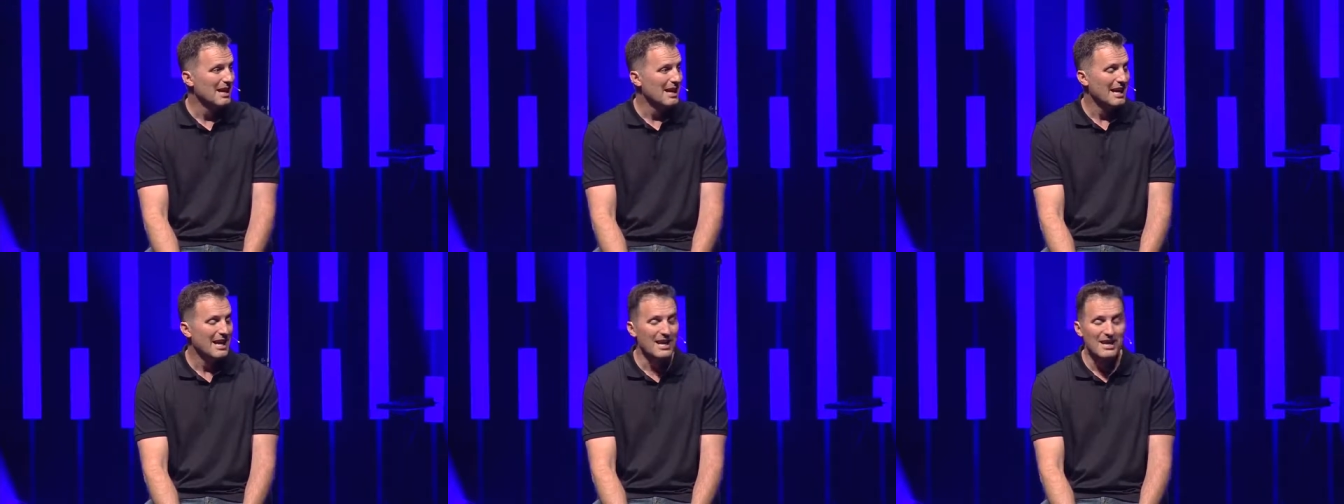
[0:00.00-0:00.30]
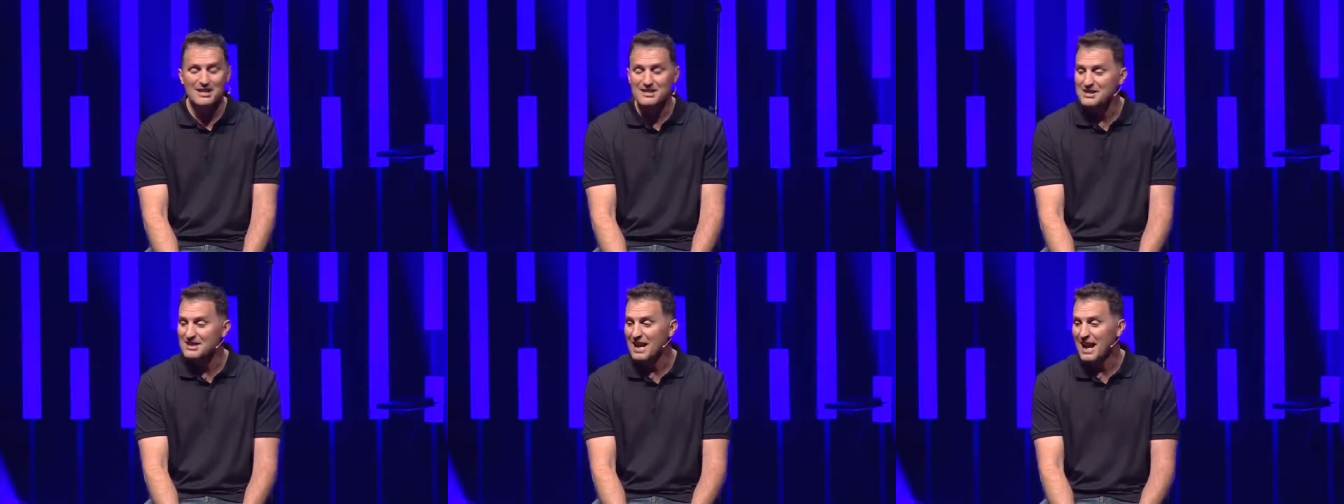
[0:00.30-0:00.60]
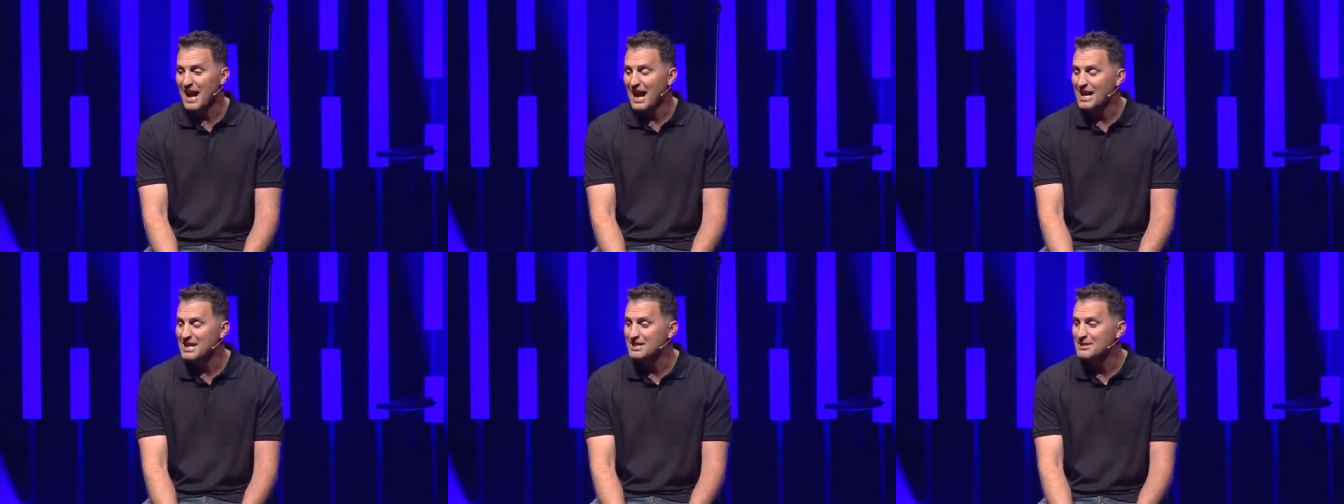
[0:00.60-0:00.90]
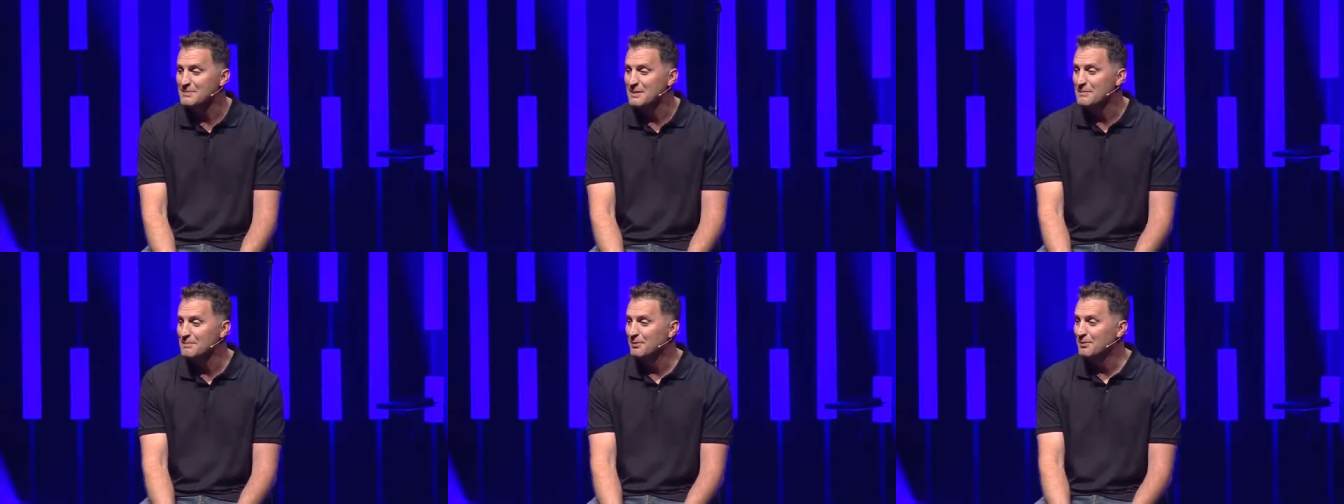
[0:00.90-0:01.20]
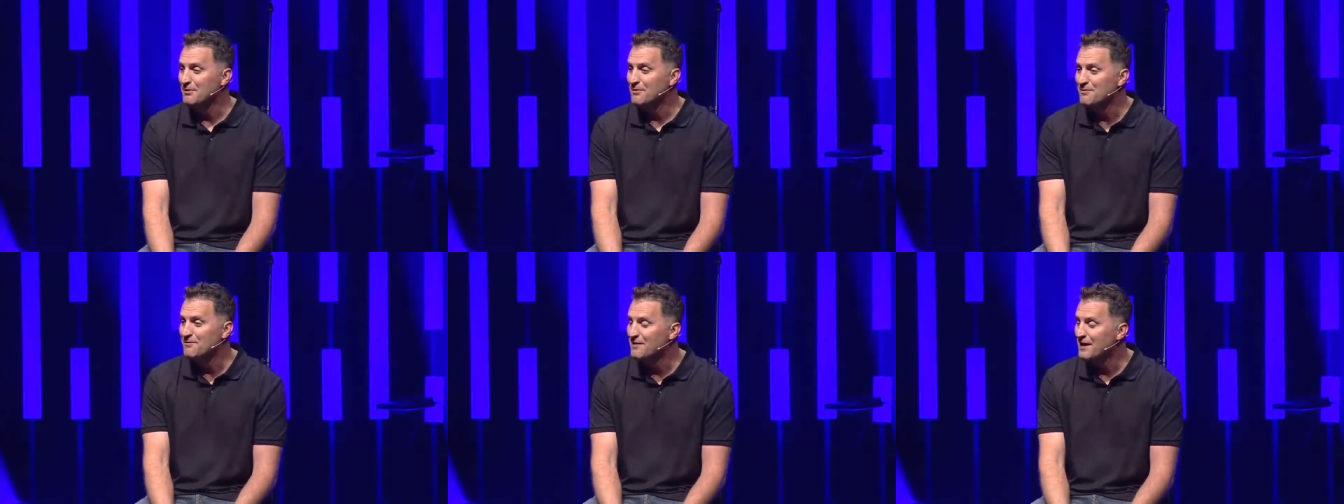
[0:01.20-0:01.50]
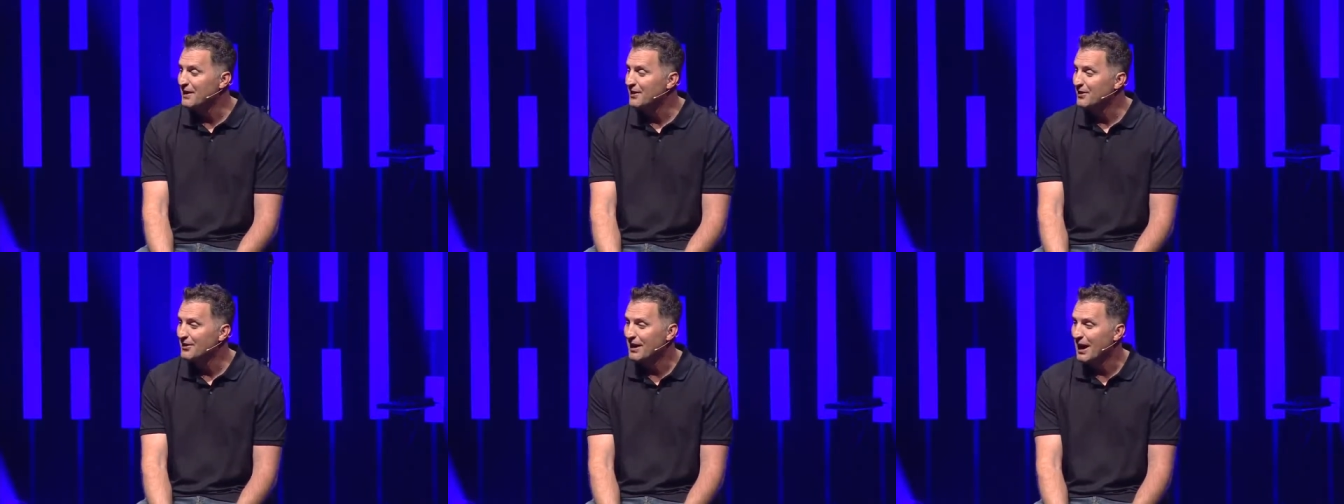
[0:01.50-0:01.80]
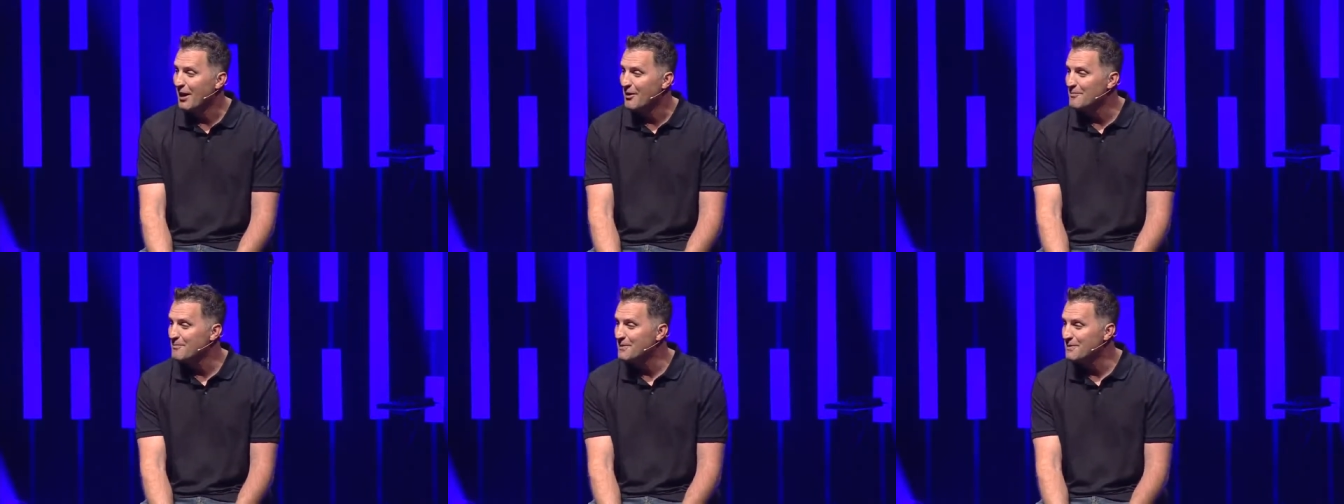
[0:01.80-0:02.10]
He doesn't ask people to figure it
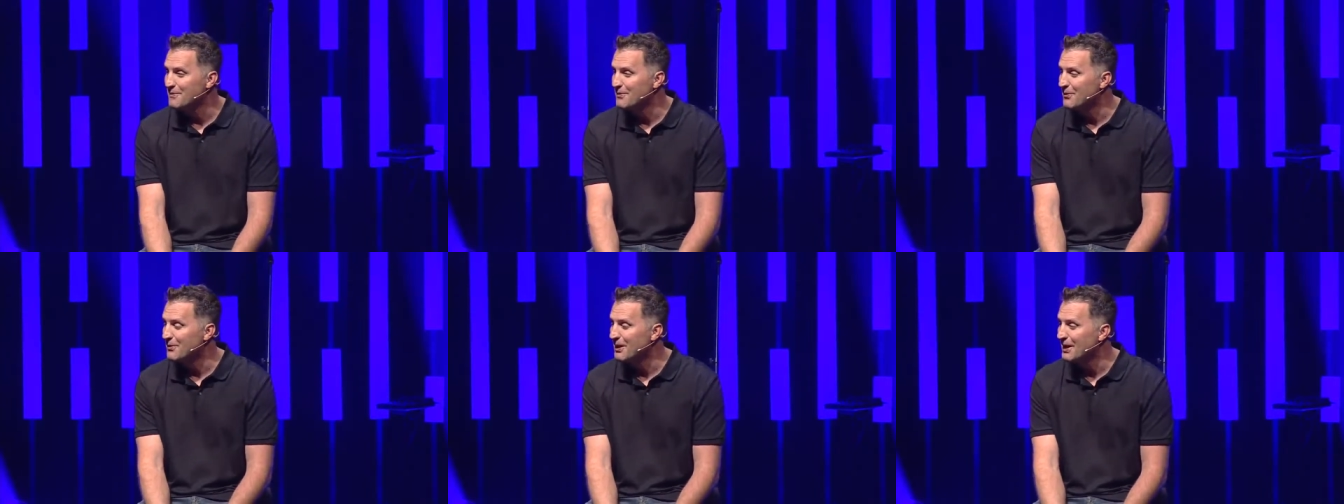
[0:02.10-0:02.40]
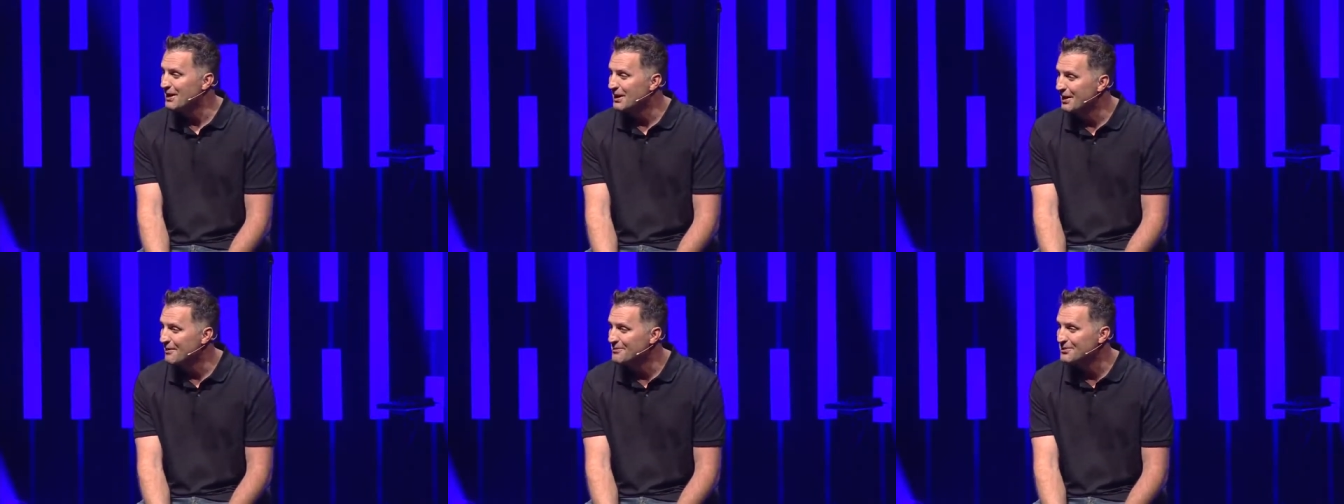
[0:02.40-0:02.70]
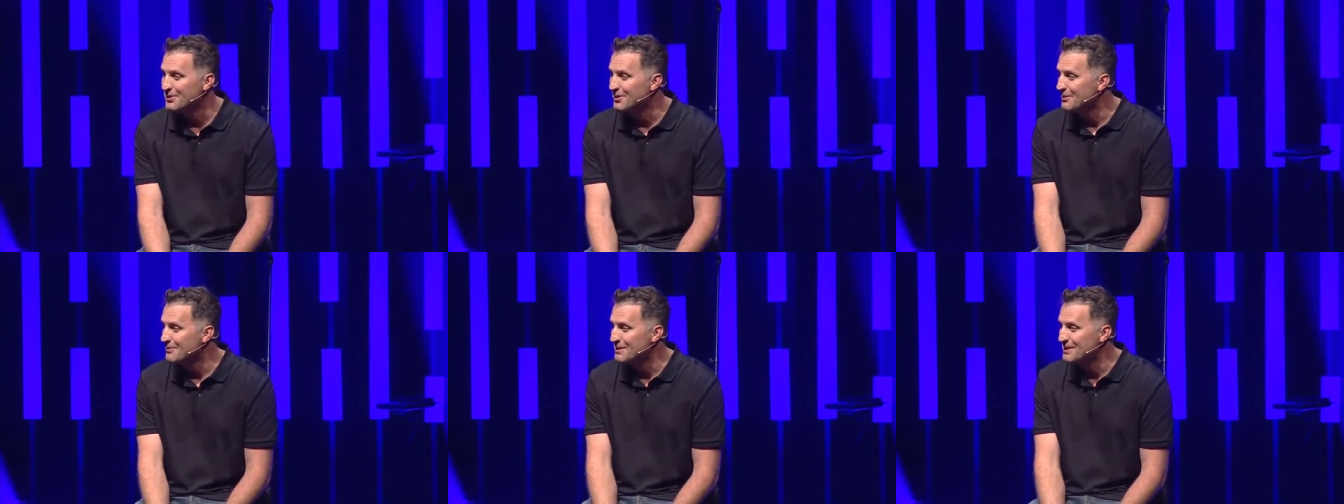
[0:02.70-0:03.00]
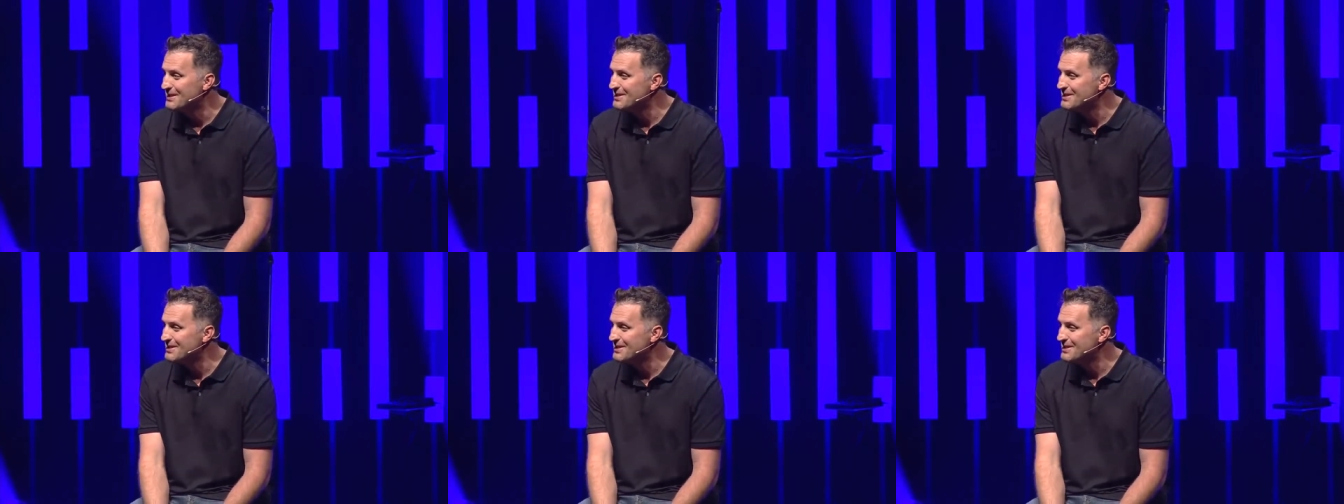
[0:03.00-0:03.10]
out before they come to him.